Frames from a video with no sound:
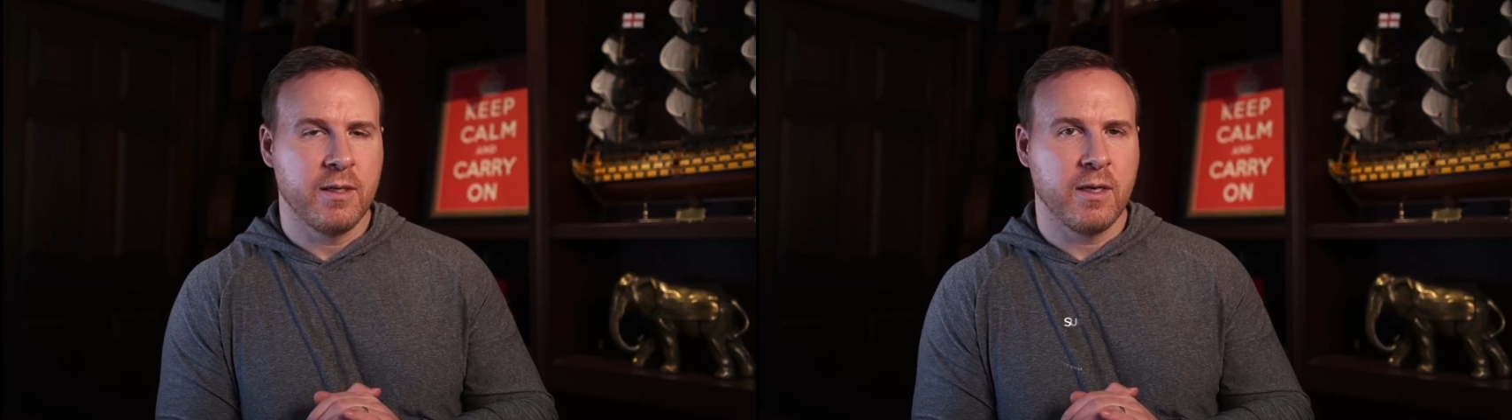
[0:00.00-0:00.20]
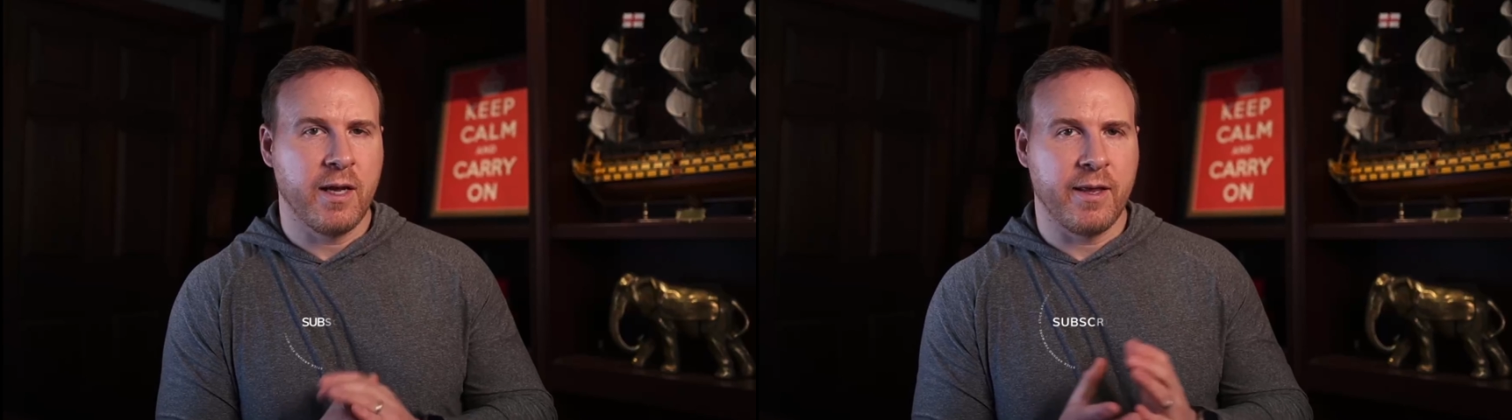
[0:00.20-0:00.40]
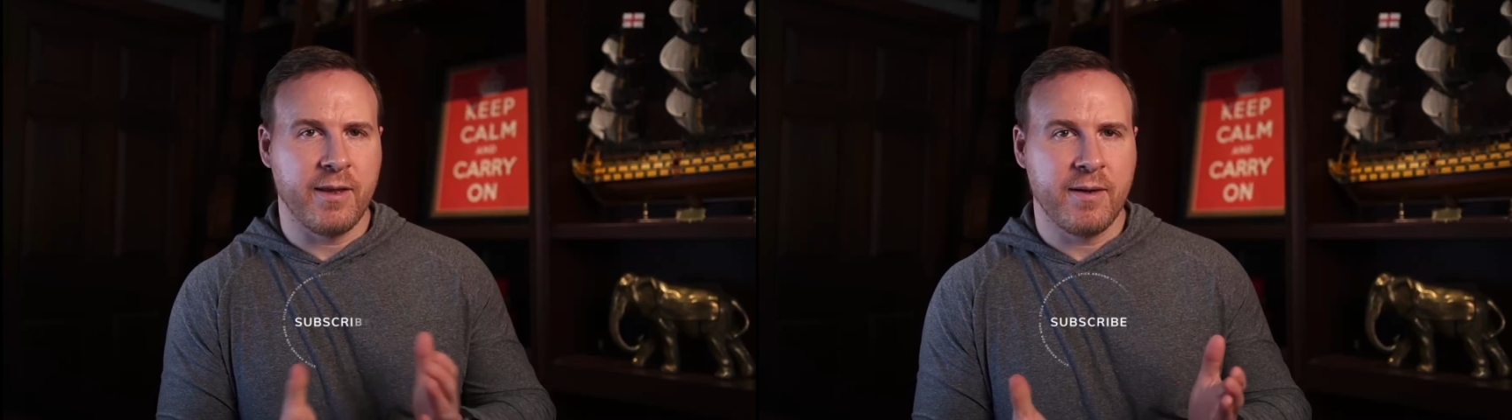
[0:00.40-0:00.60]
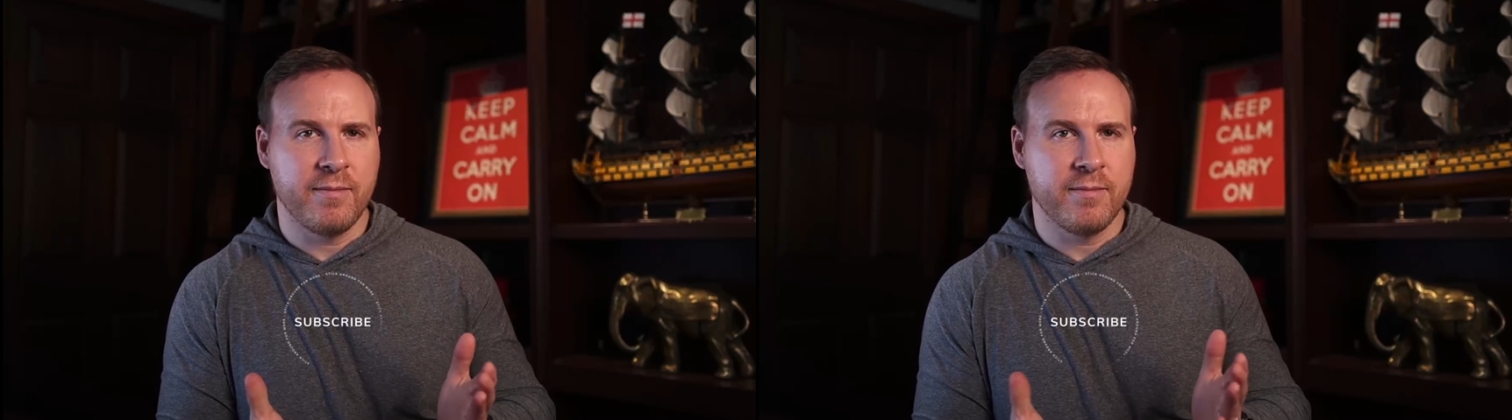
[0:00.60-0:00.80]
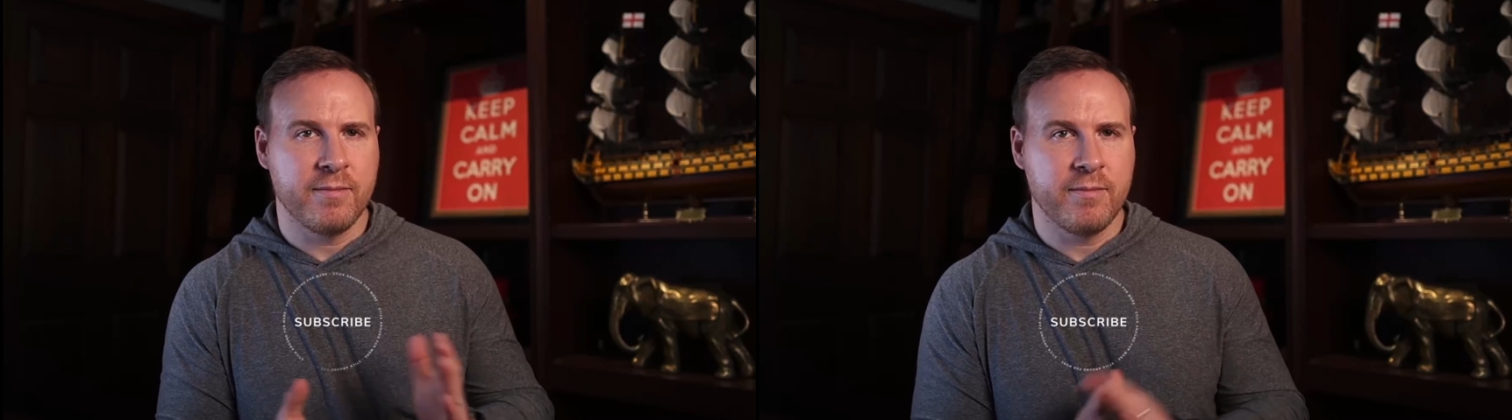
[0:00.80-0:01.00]
And
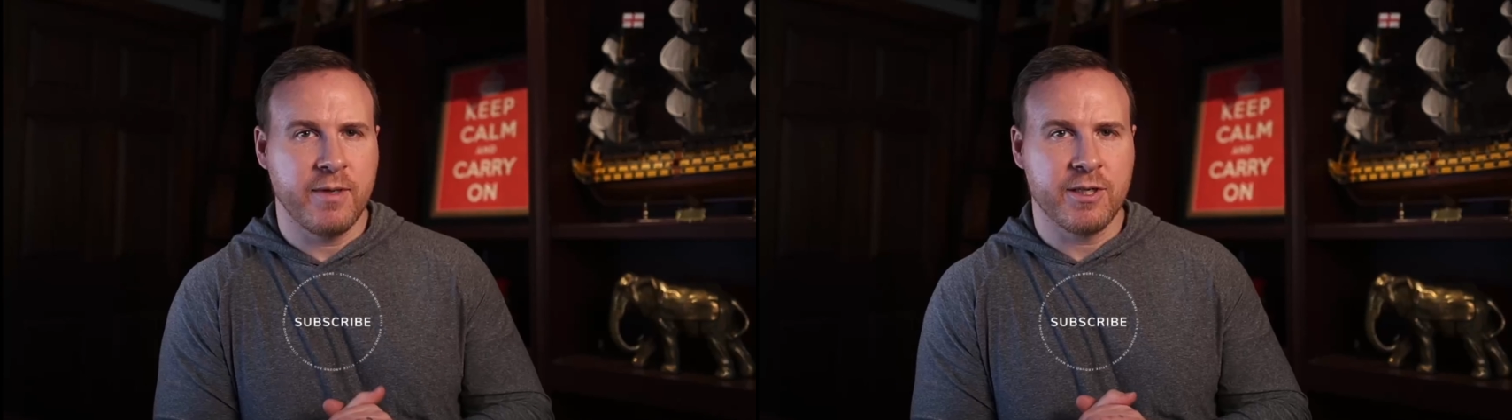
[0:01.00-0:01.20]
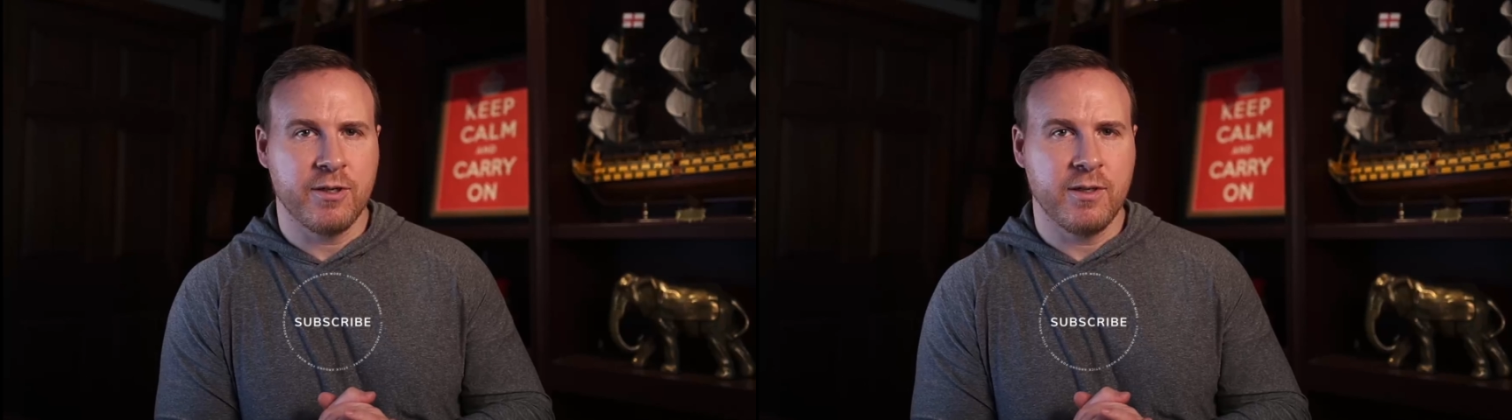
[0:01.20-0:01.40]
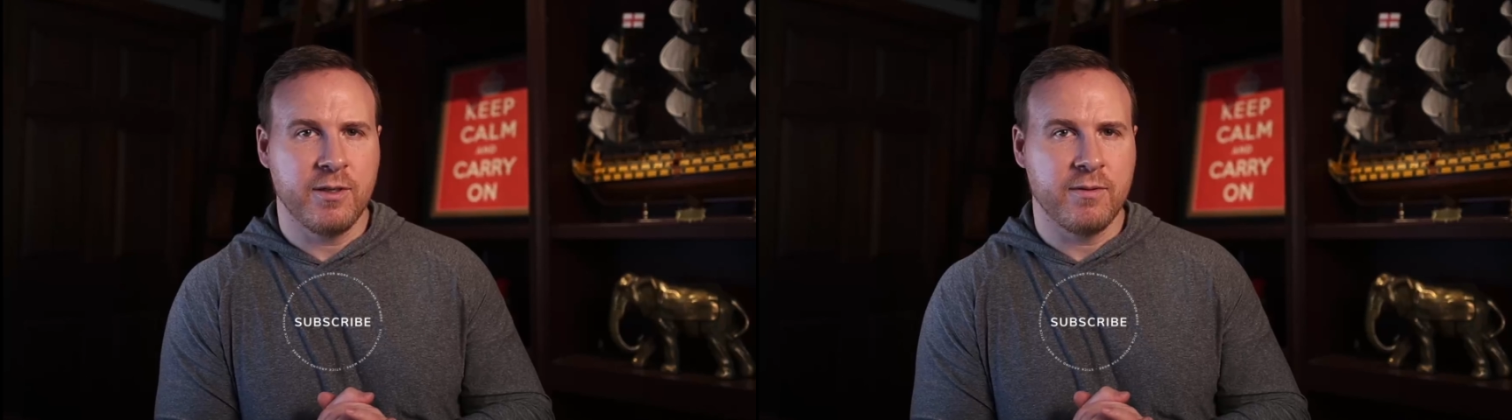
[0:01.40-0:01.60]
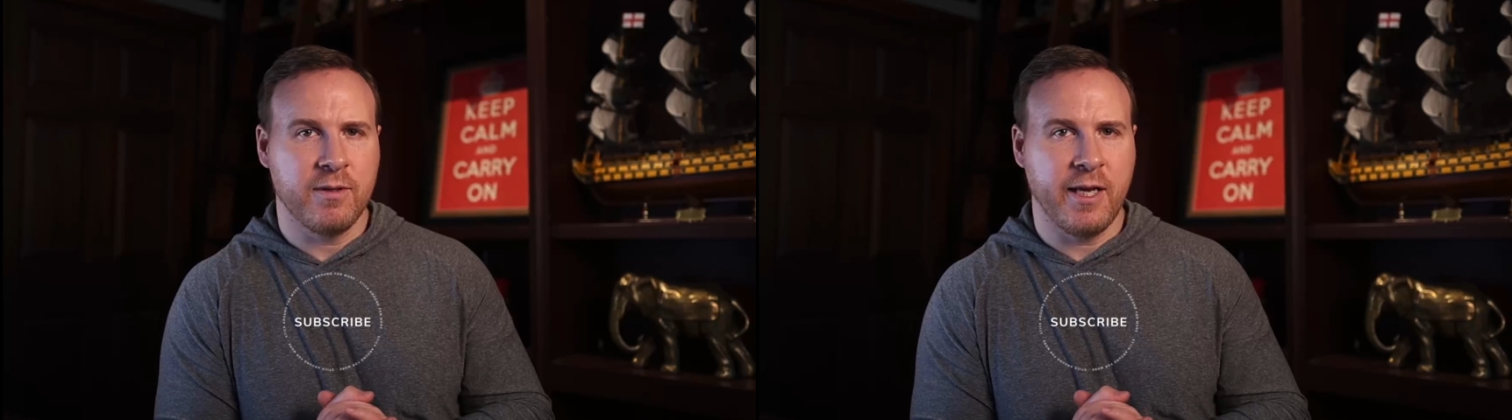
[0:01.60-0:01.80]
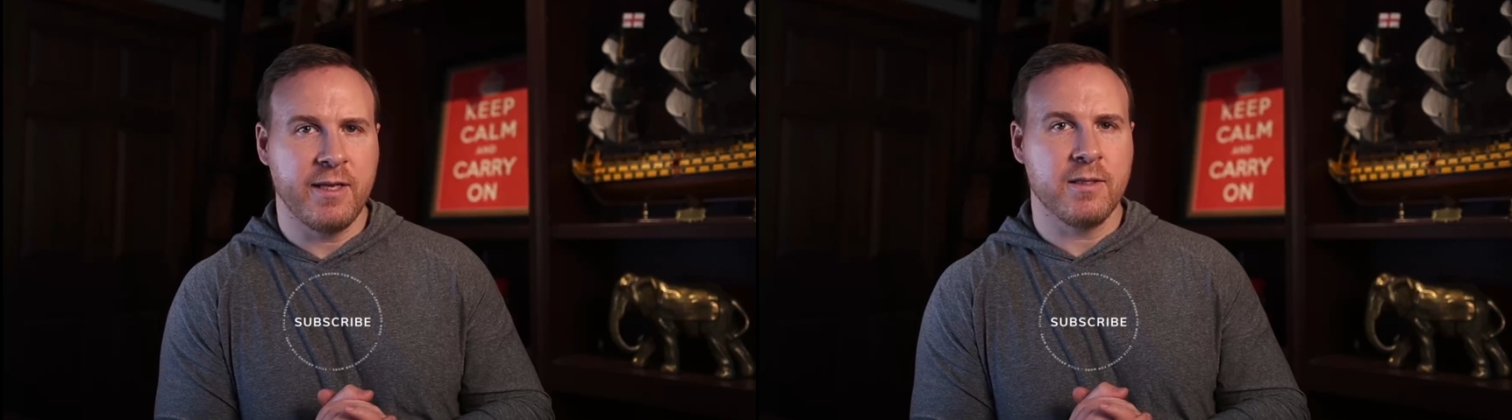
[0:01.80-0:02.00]
then make sure to
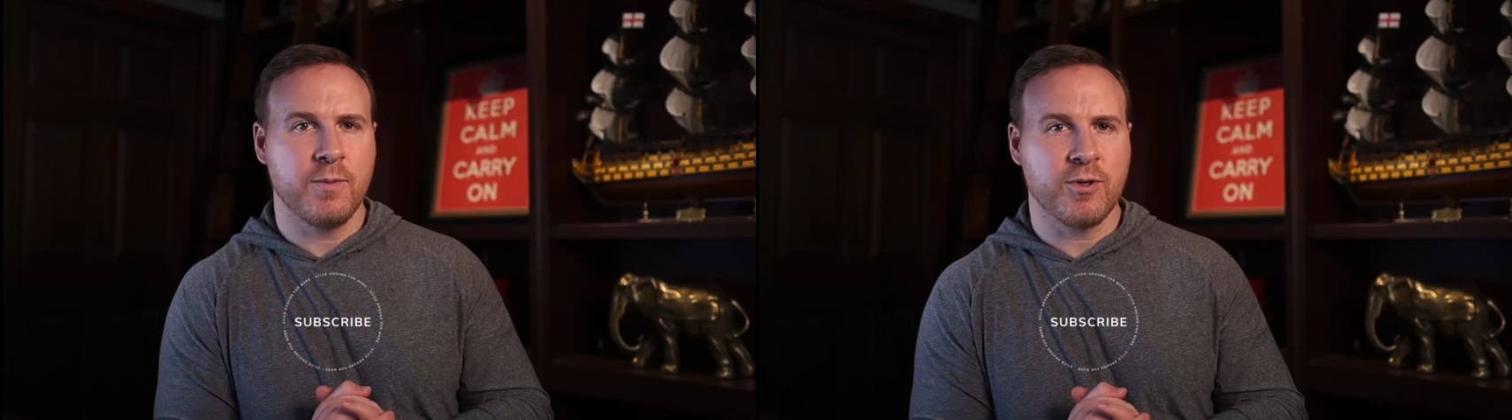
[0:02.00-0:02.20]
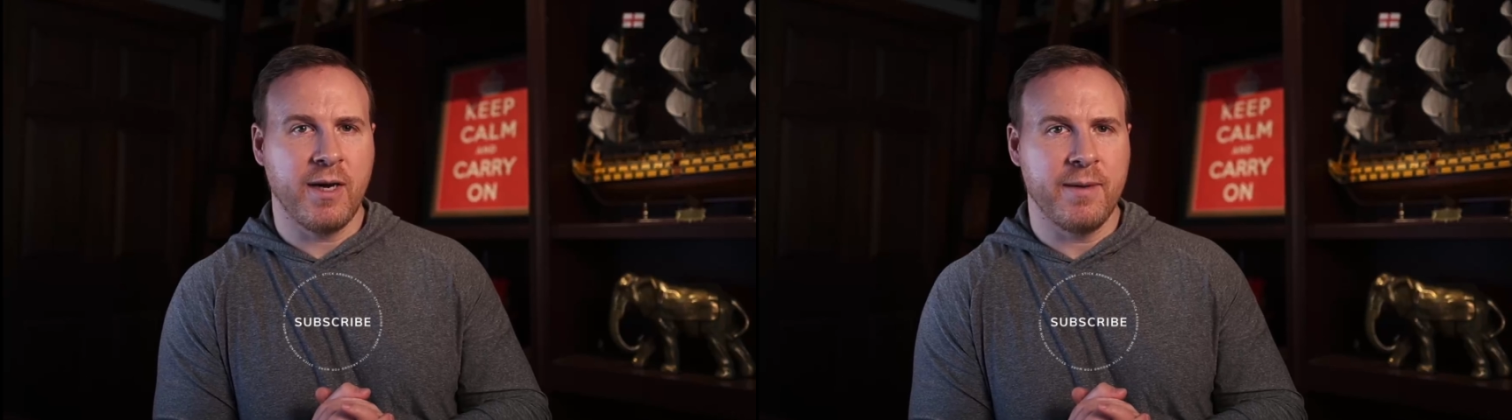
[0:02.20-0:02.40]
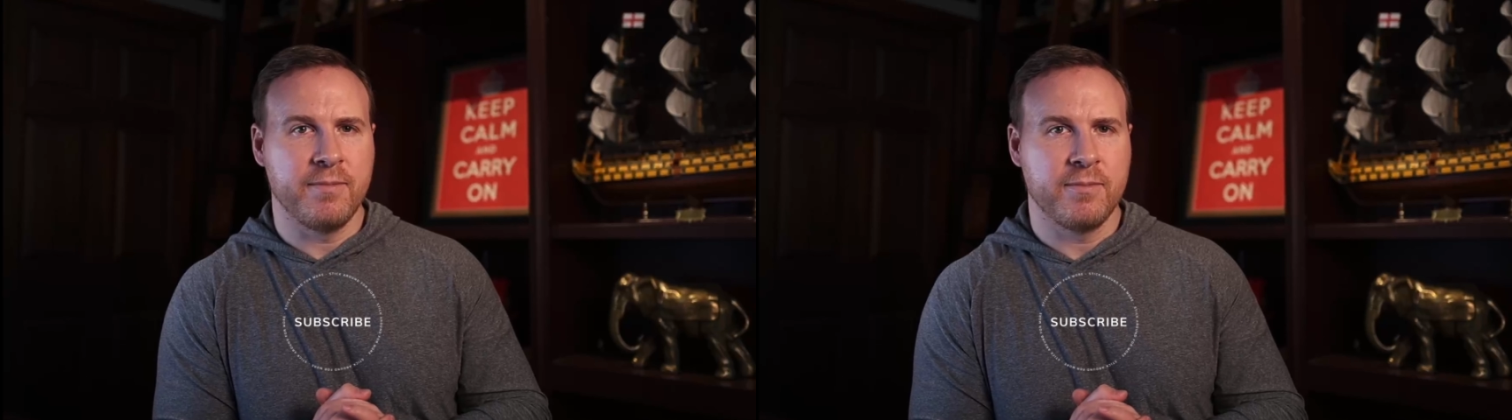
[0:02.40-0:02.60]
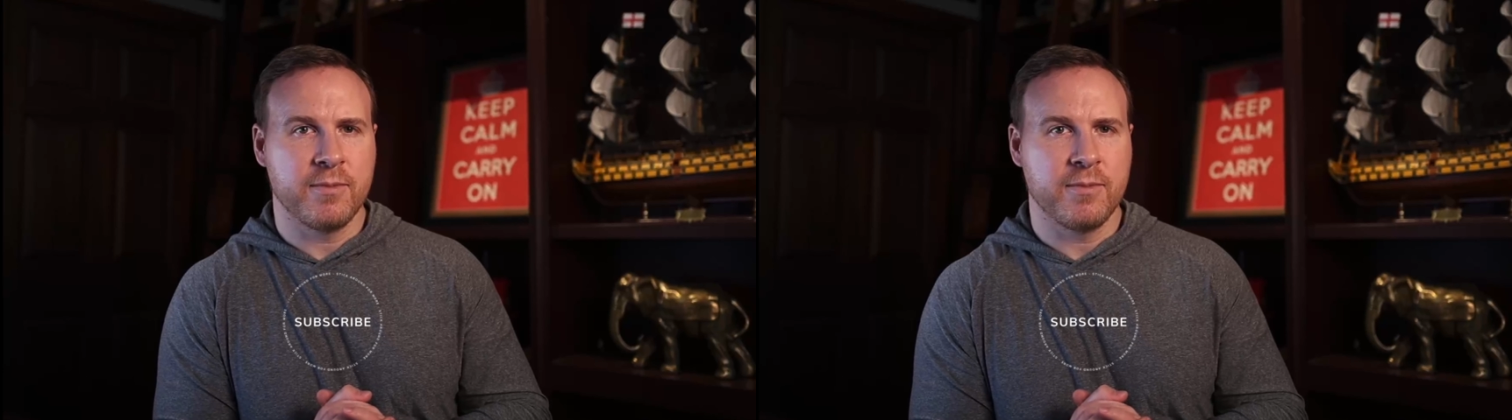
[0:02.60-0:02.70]
like and subscribe